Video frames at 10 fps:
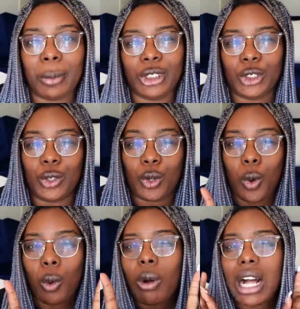but you know
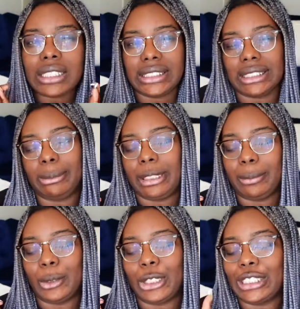quality people,